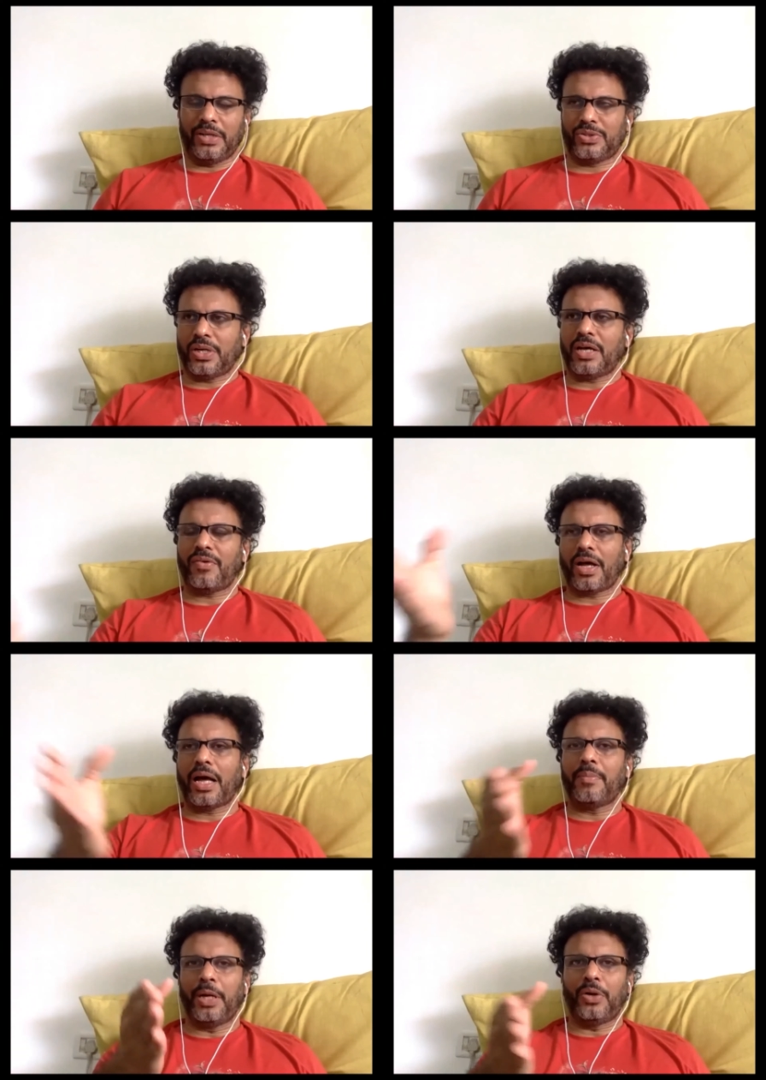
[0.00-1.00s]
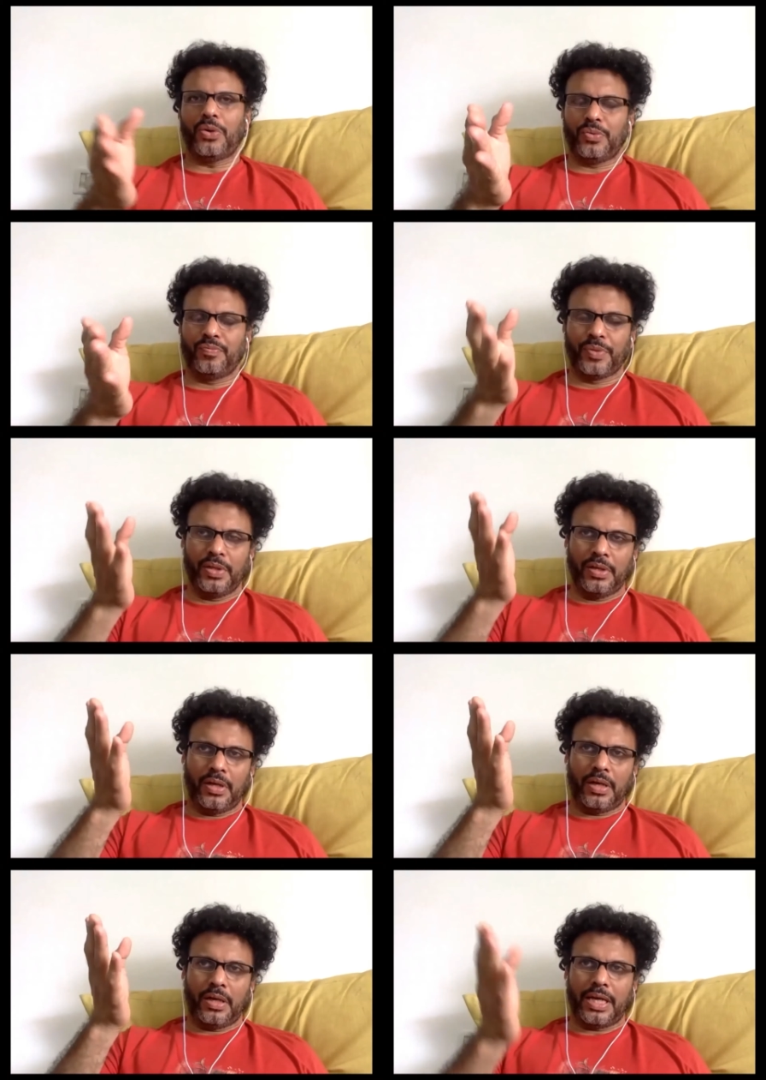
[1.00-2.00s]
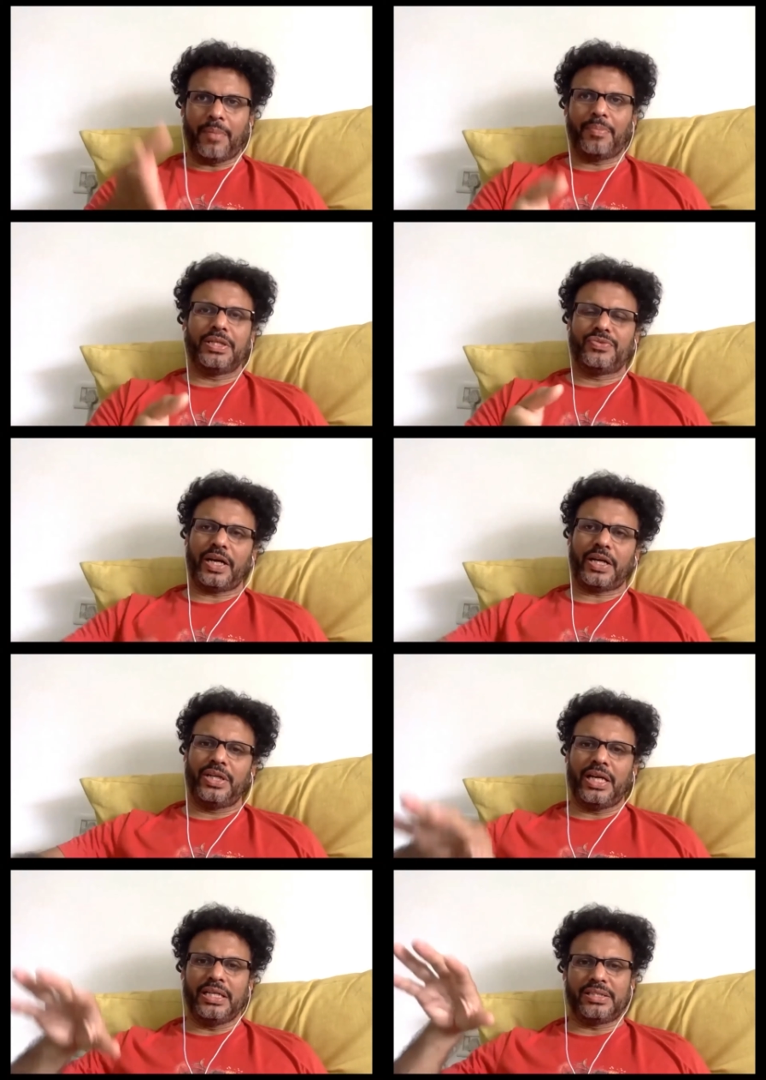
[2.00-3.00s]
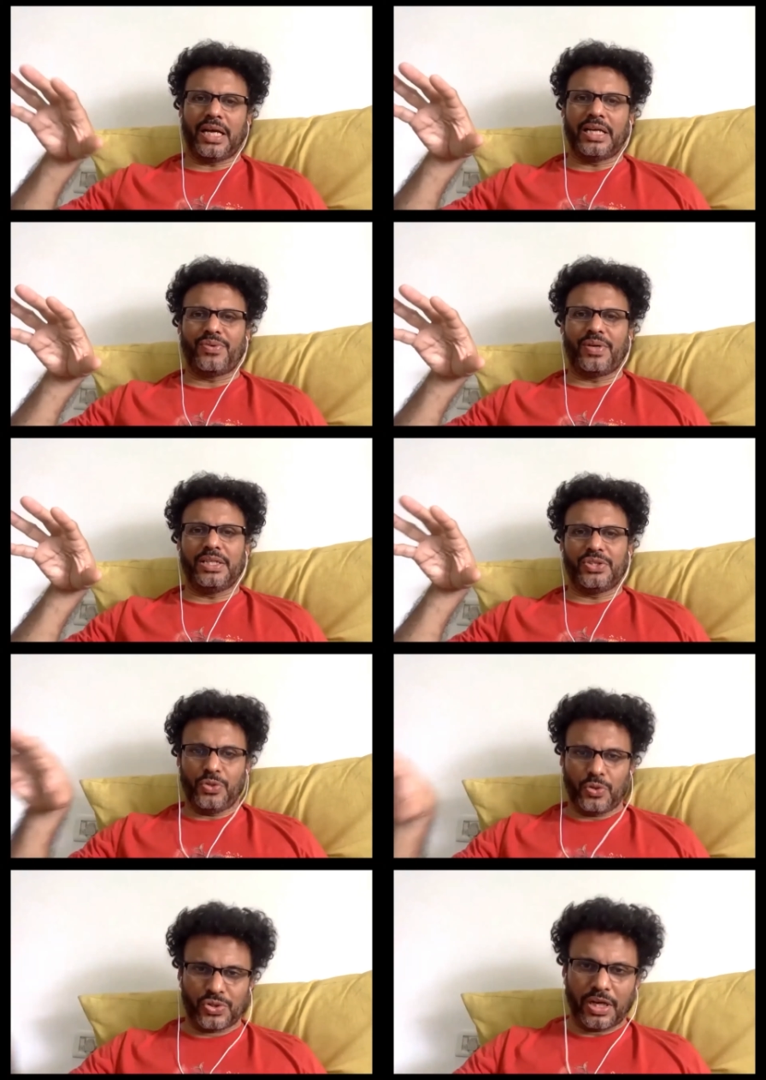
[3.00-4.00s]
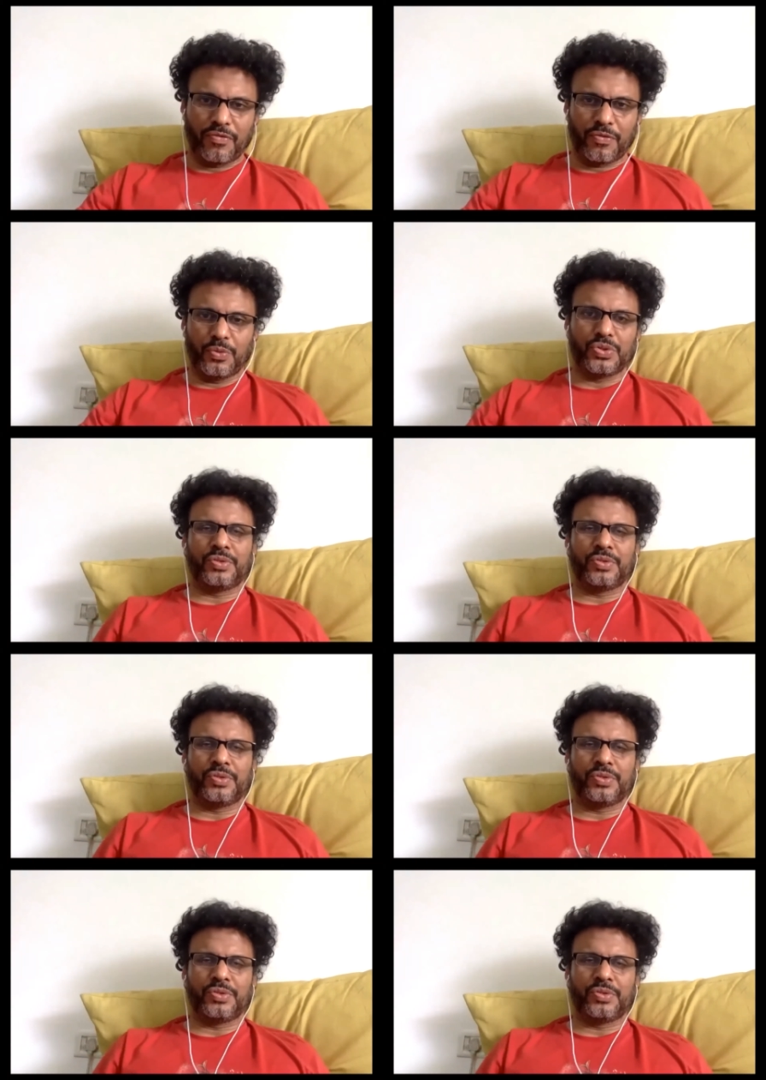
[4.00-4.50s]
So now I'm into the Happyness Factory as well as Yosan Foods.